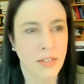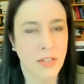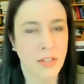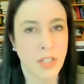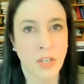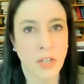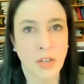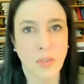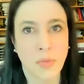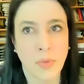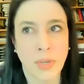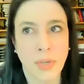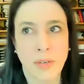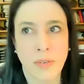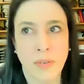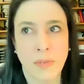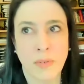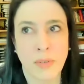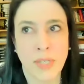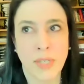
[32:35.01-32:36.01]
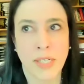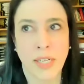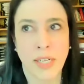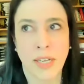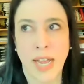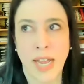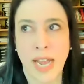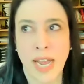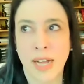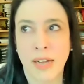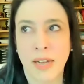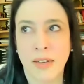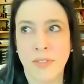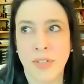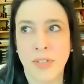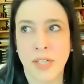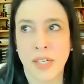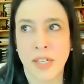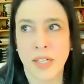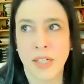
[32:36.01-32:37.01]
you know, if we were going to
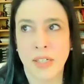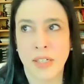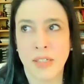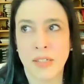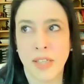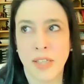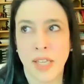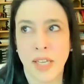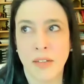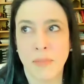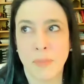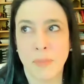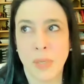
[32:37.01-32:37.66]
have like